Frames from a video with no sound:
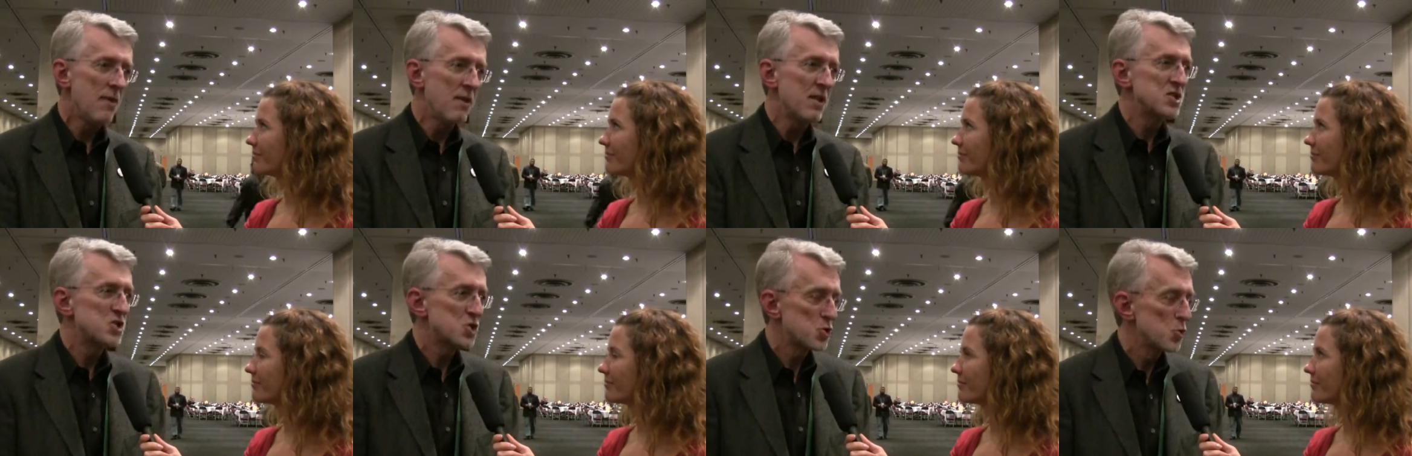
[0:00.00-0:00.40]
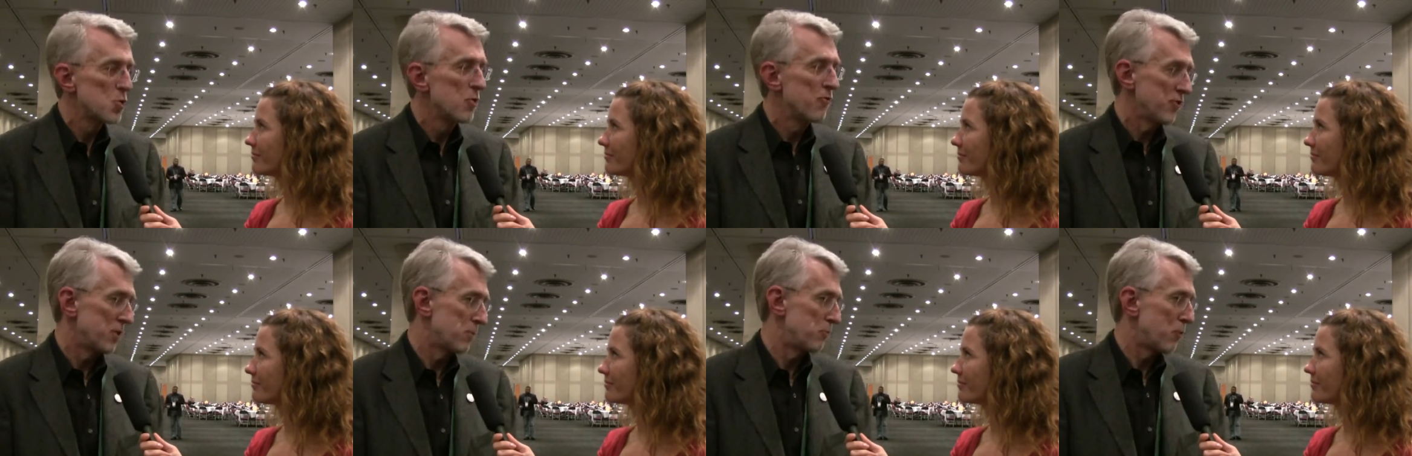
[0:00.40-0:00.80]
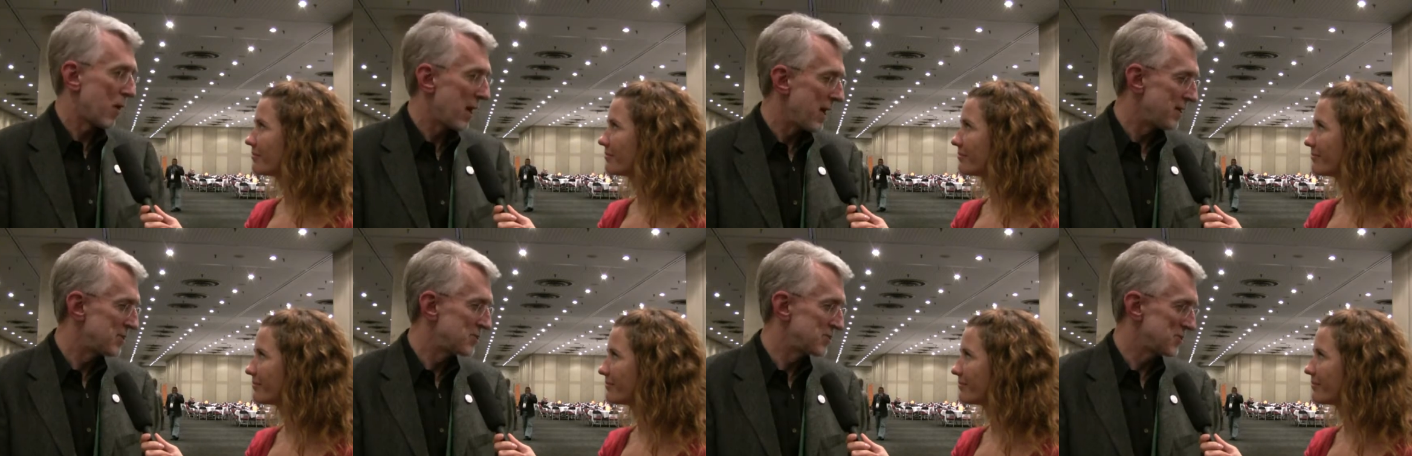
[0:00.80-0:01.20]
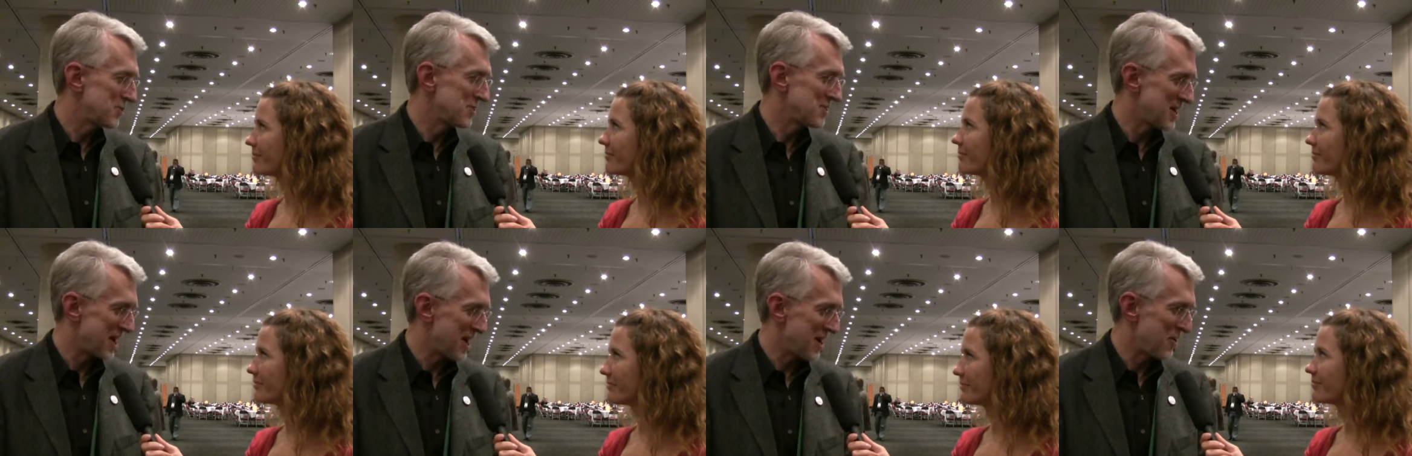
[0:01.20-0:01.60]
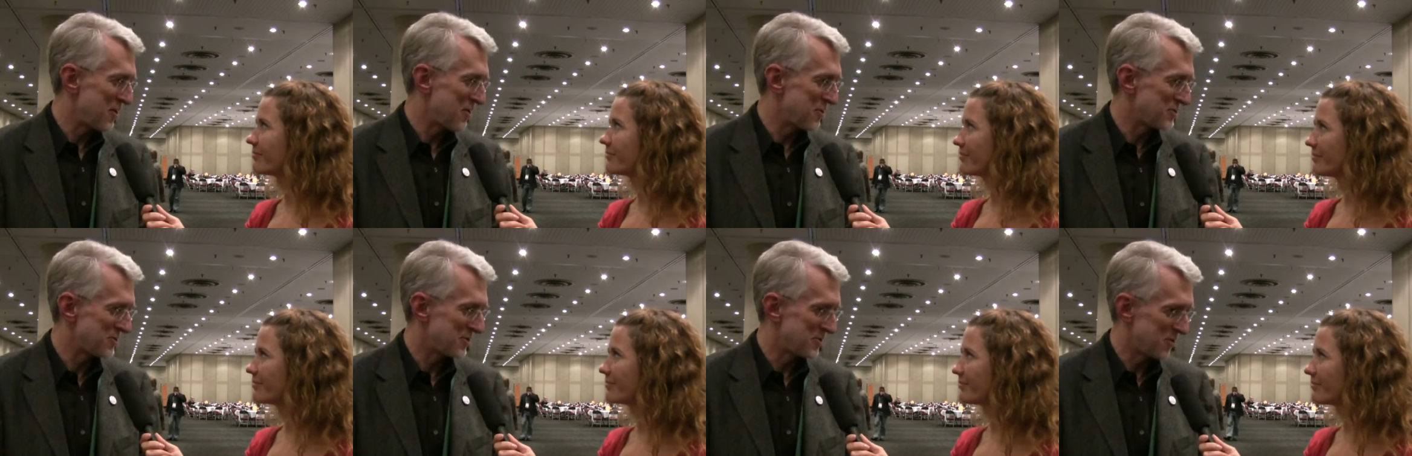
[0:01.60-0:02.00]
Speaker 1: And that's true for the brakes and the
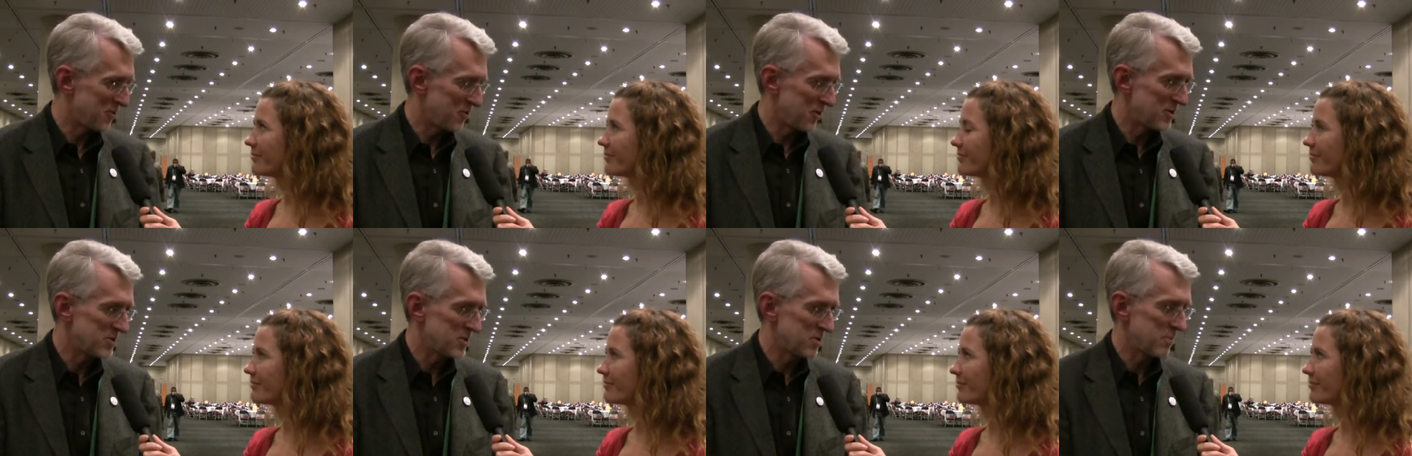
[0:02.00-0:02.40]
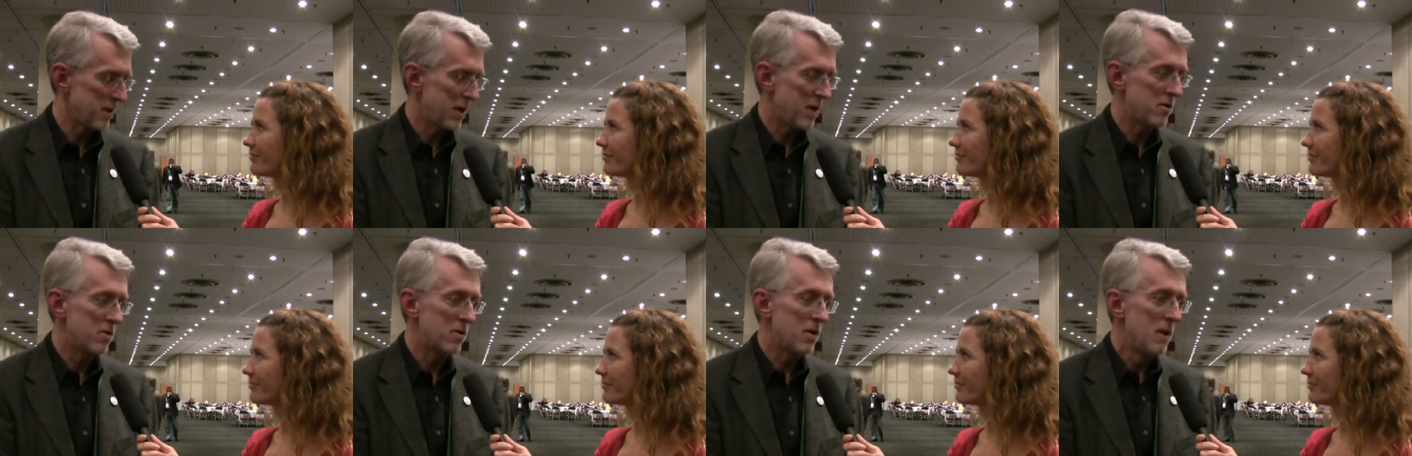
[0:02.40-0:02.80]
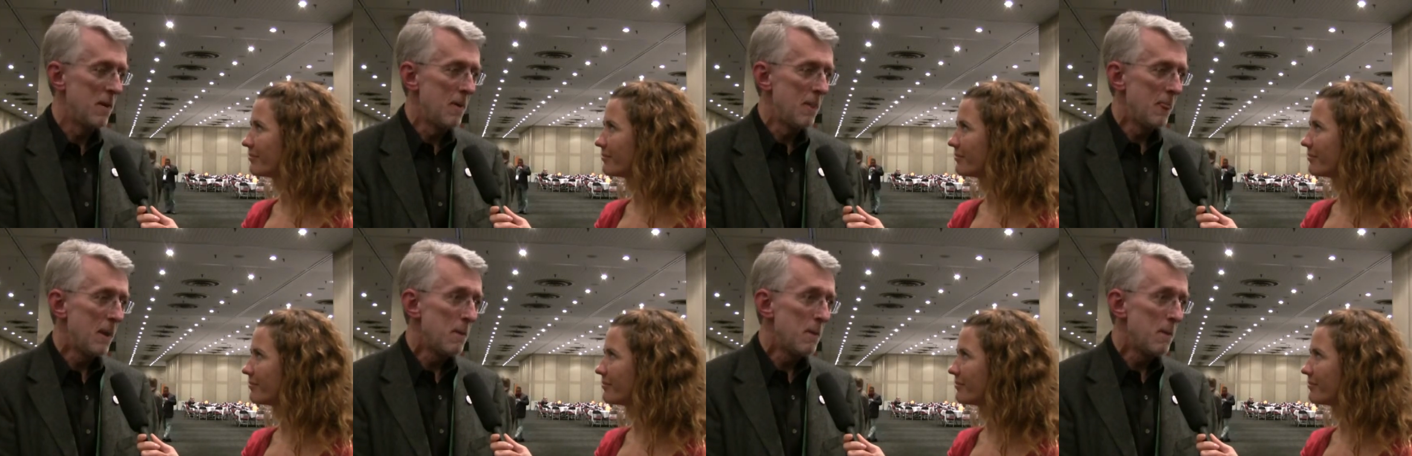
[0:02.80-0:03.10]
tires and the things that matter.